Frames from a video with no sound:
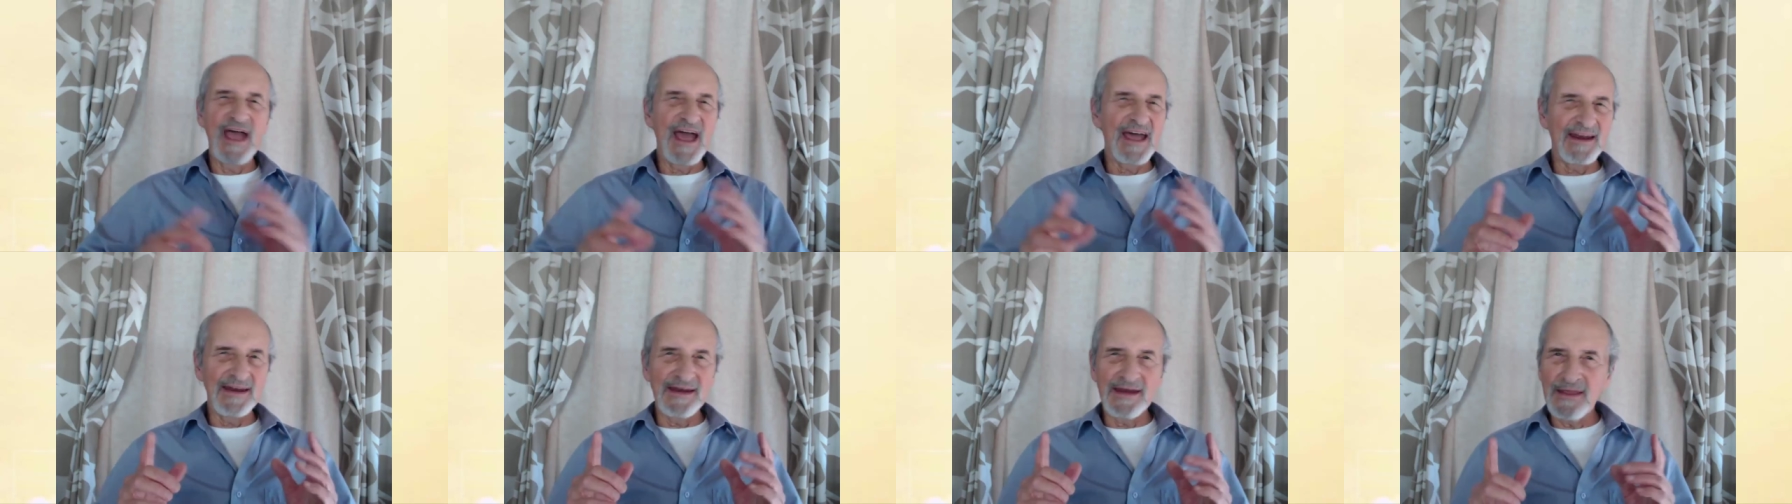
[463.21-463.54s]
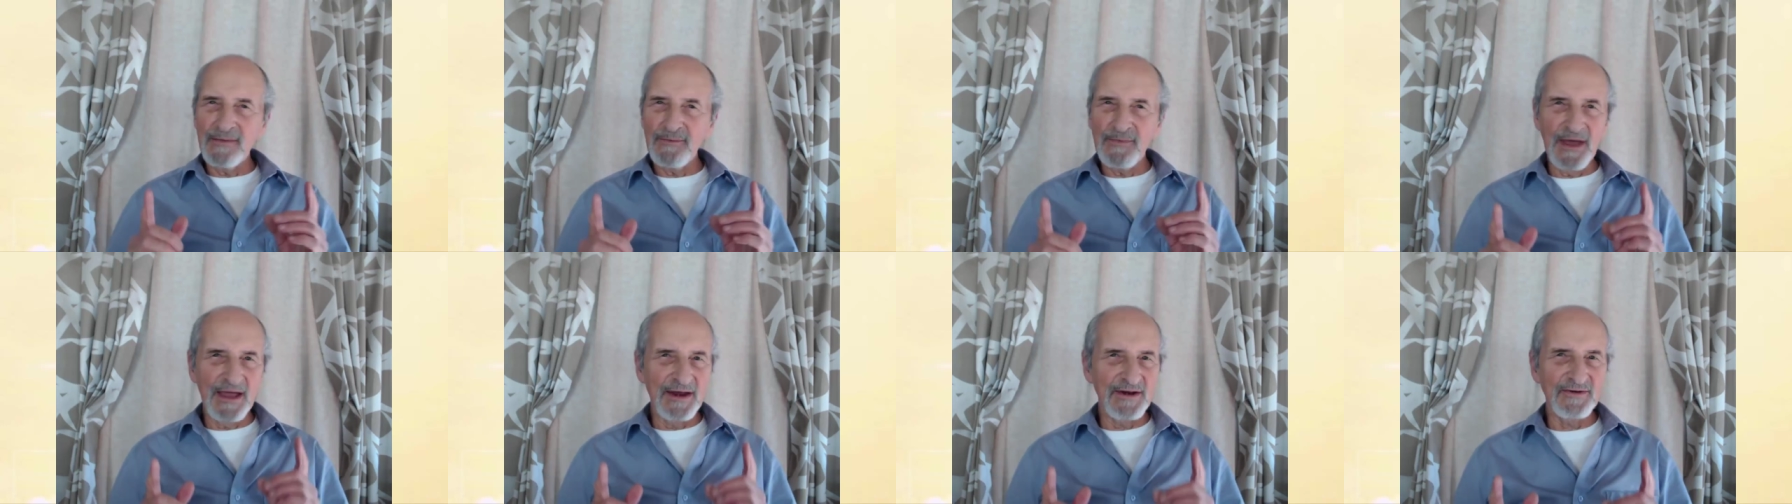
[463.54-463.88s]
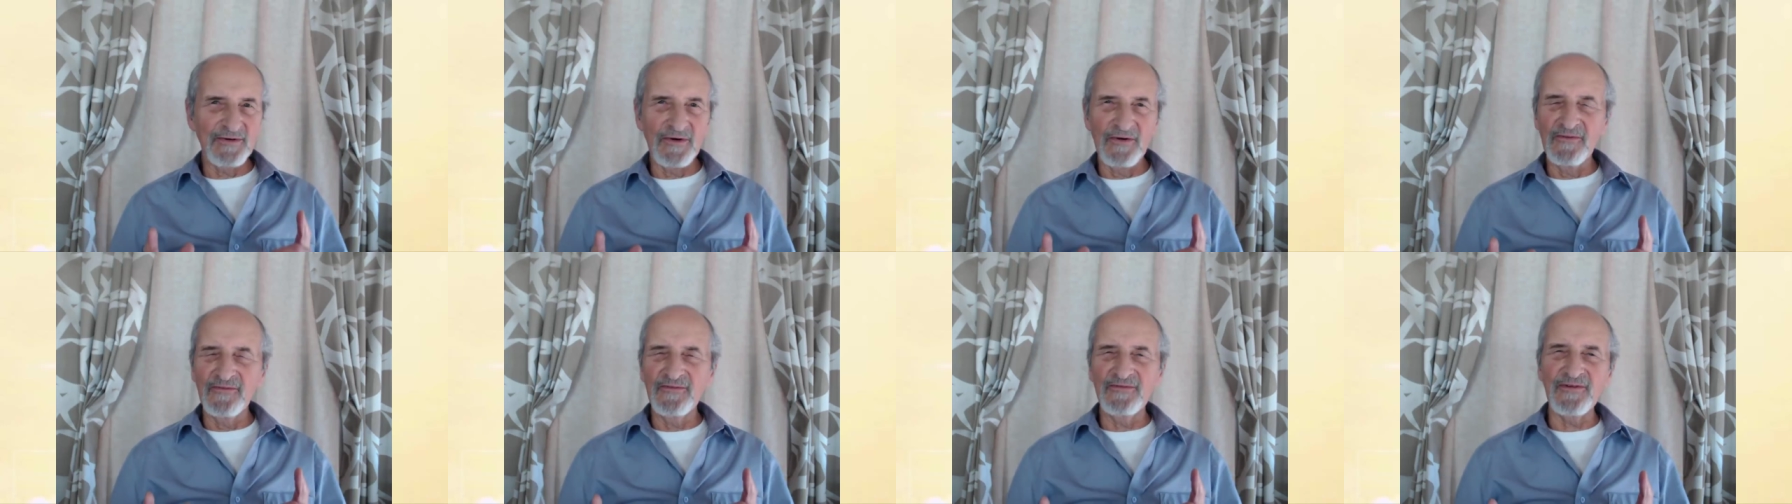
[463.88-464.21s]
had any
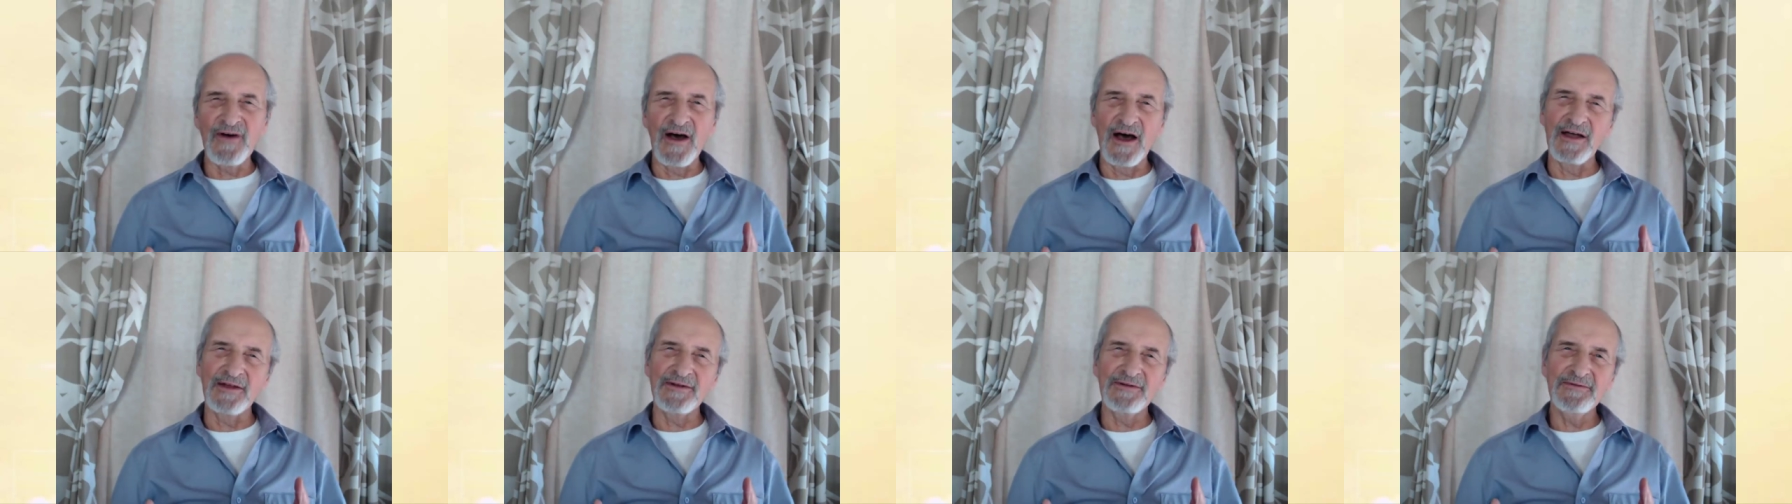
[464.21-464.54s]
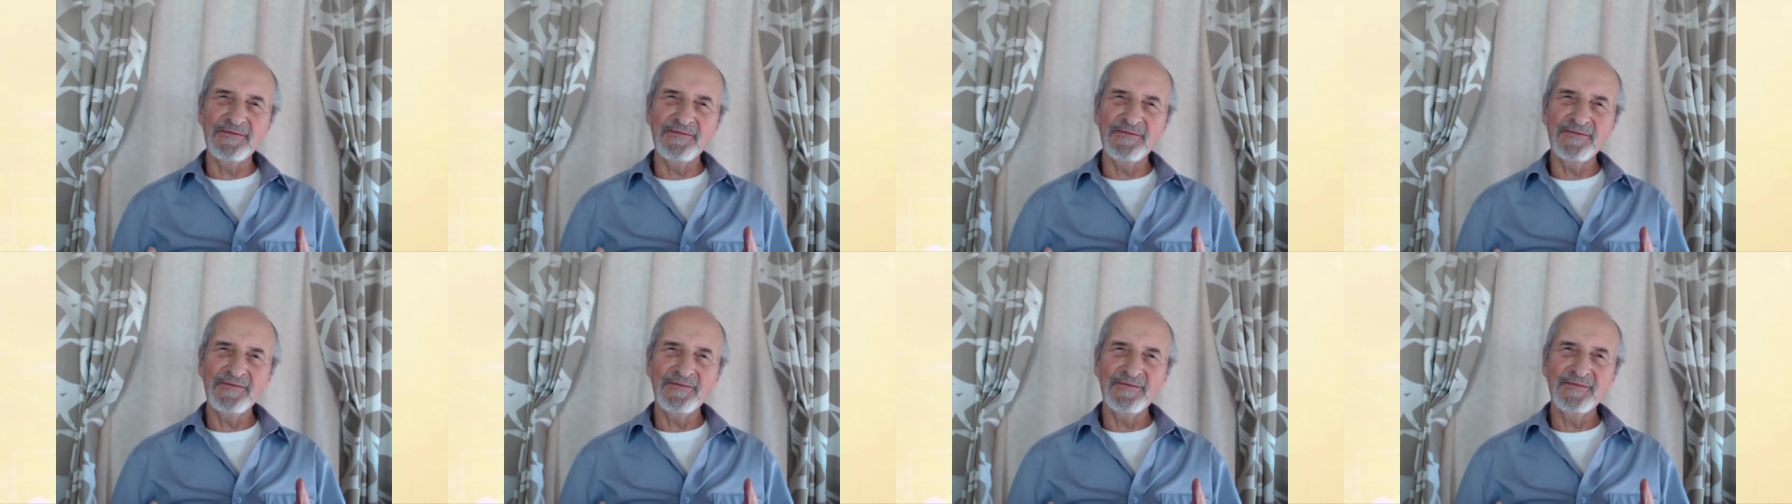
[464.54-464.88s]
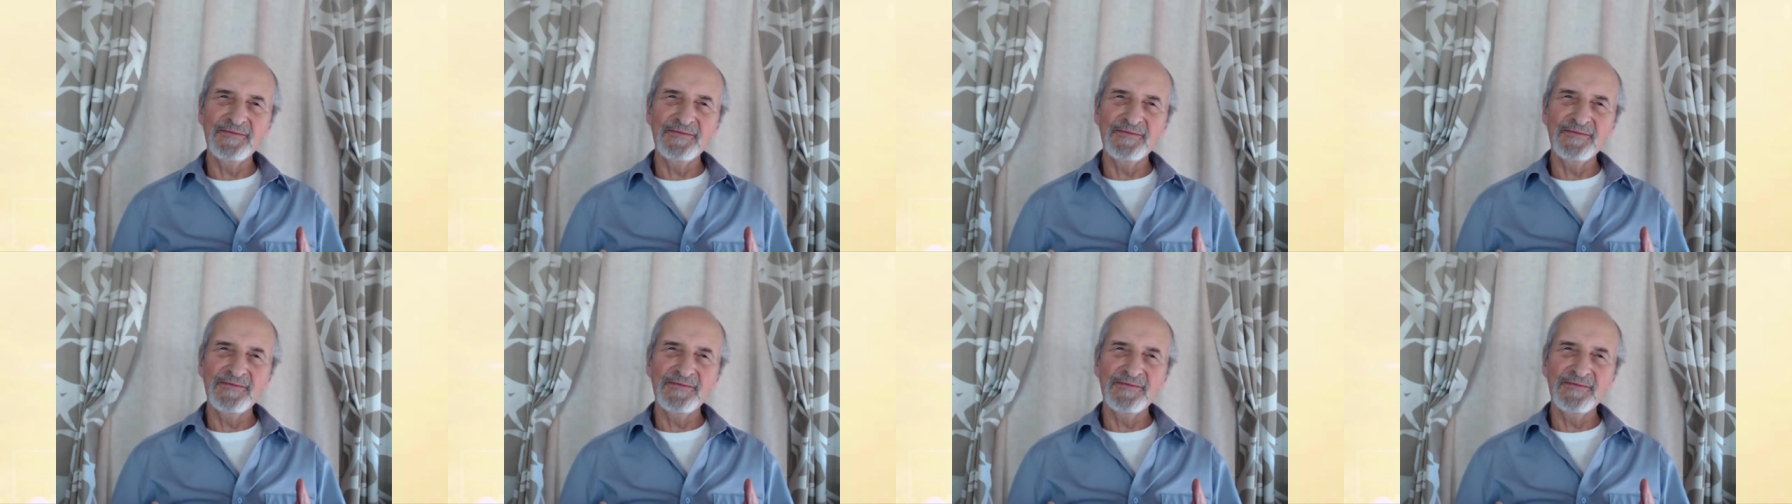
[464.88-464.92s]
bedroom fun,